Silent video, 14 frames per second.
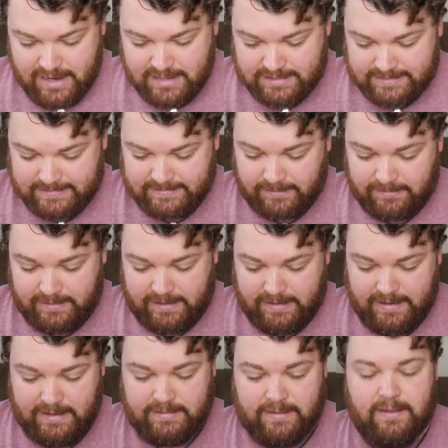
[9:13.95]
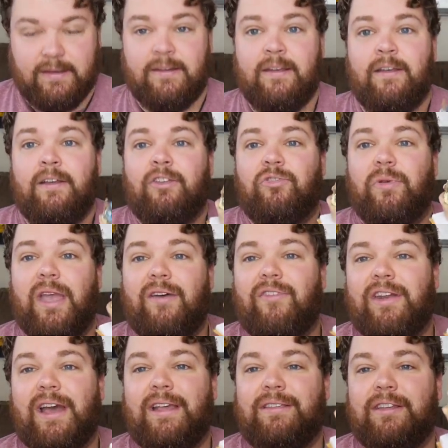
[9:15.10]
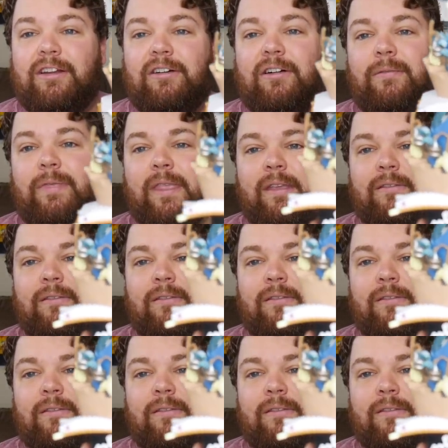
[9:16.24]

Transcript: it's sturdy. It's good. So we have a nice little